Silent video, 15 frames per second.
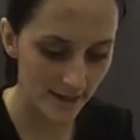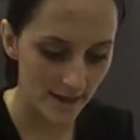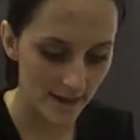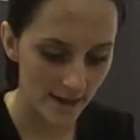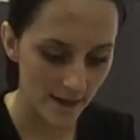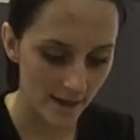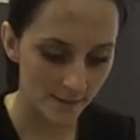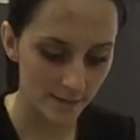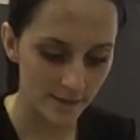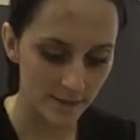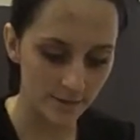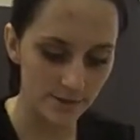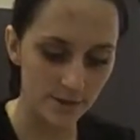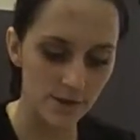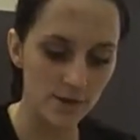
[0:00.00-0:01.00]
Um, it's
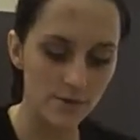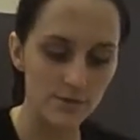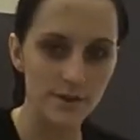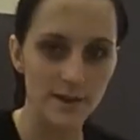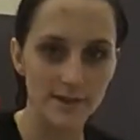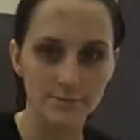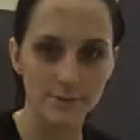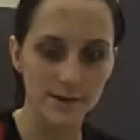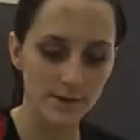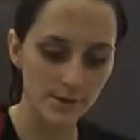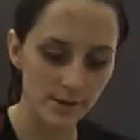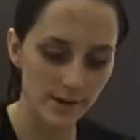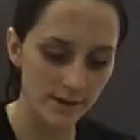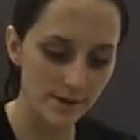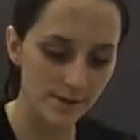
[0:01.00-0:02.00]
also got raspberry
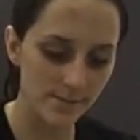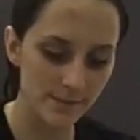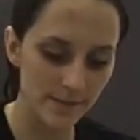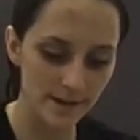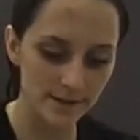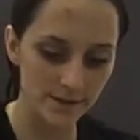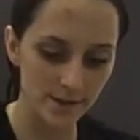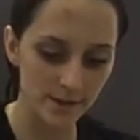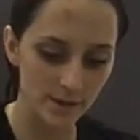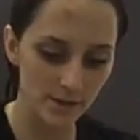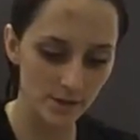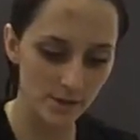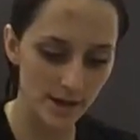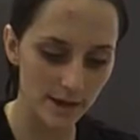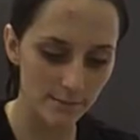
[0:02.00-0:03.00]
oil. It's got your
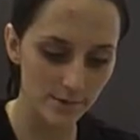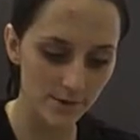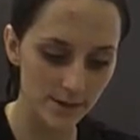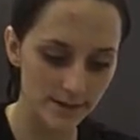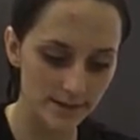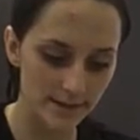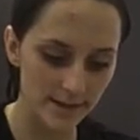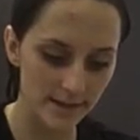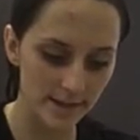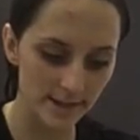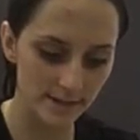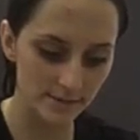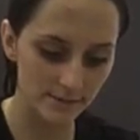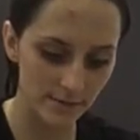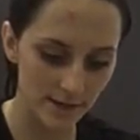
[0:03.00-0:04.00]
cranberry
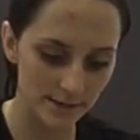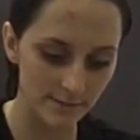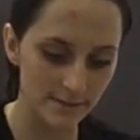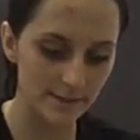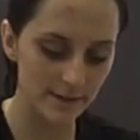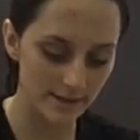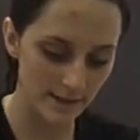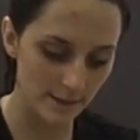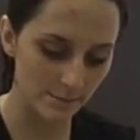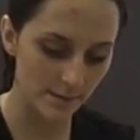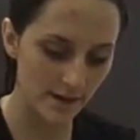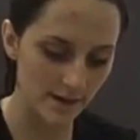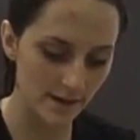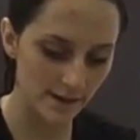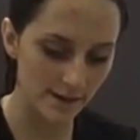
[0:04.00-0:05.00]
seeds, raspberry seeds, and
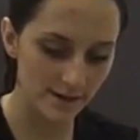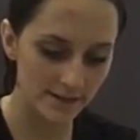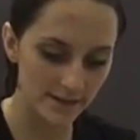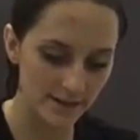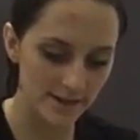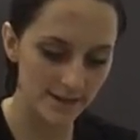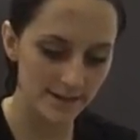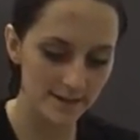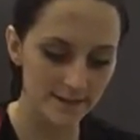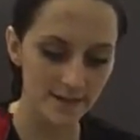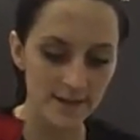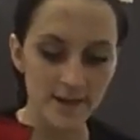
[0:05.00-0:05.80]
blackcurrant seeds.